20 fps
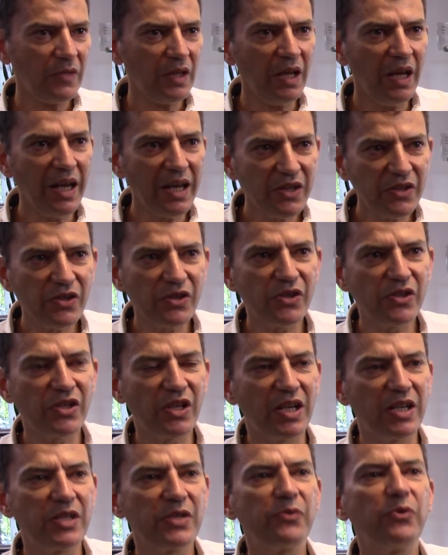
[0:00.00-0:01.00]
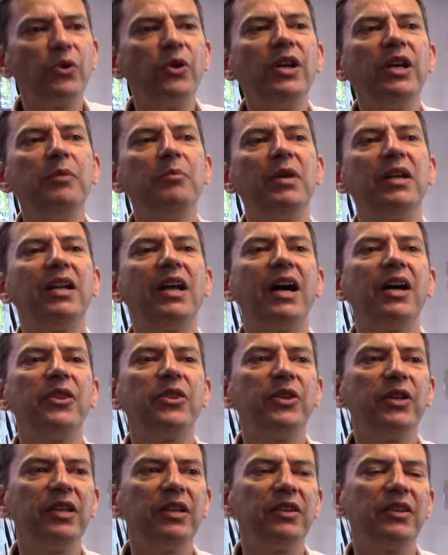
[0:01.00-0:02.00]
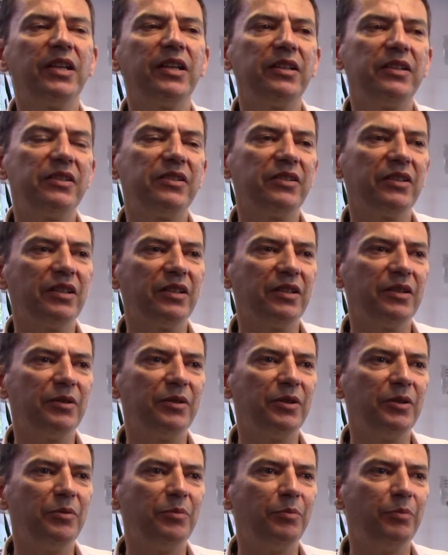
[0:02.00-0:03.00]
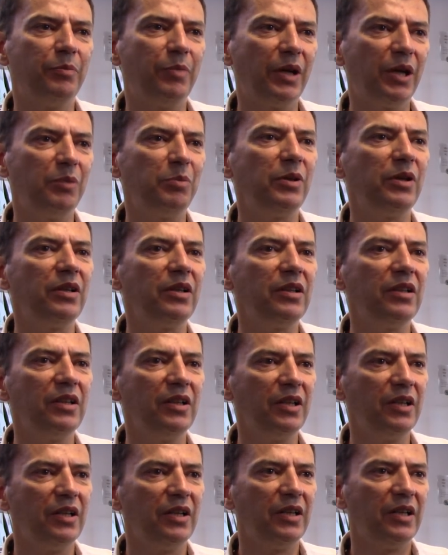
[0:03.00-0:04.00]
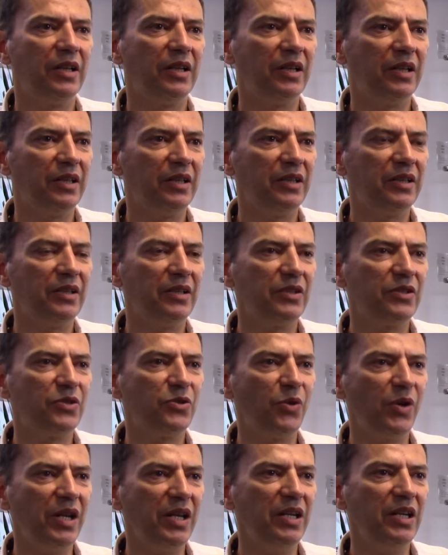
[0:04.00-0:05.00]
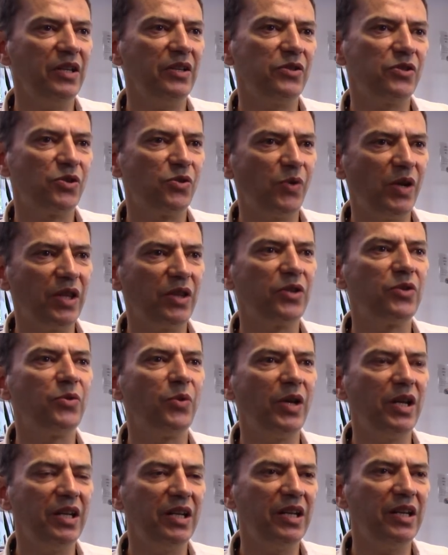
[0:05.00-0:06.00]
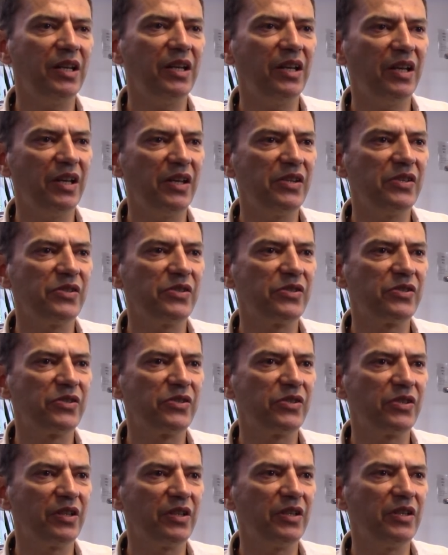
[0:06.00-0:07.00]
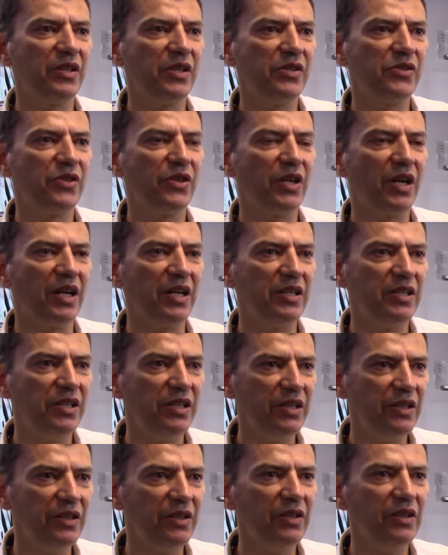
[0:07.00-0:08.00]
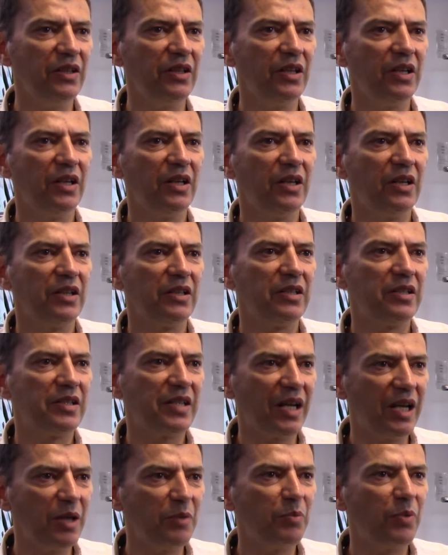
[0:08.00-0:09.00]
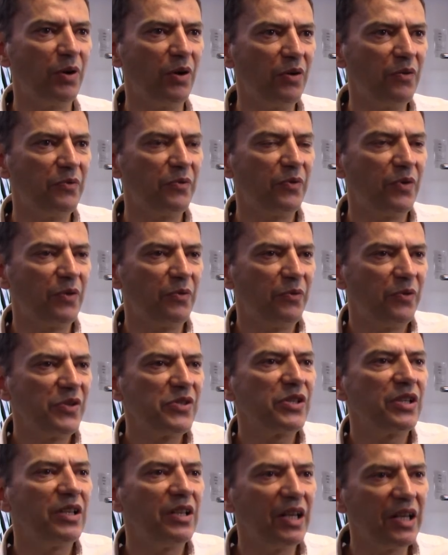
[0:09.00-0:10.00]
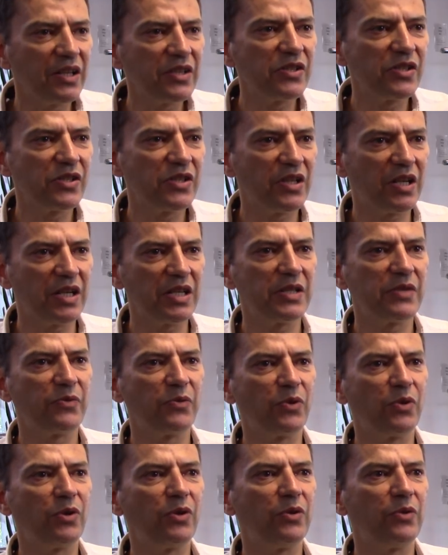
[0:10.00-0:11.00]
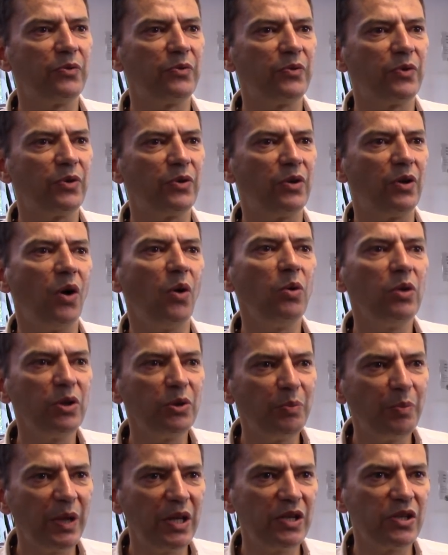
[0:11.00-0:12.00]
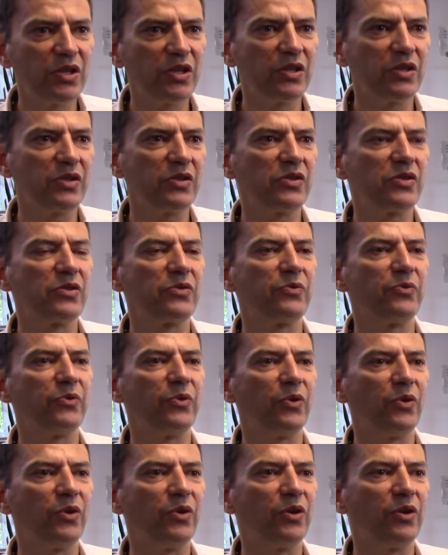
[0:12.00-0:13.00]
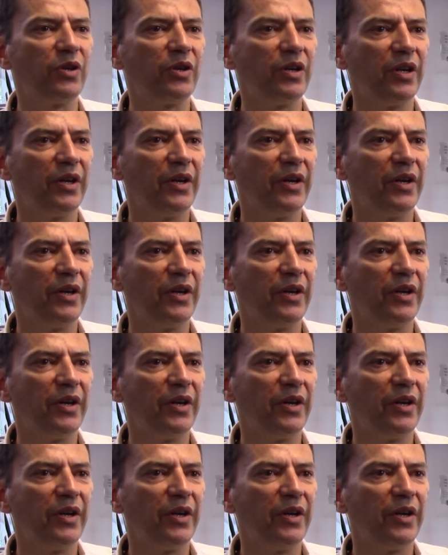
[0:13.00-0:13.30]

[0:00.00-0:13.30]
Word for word: exercise for him. And I think that uh, barbell uh, training, strength training is, is the ideal type of, of physical exercise for, for older patients, for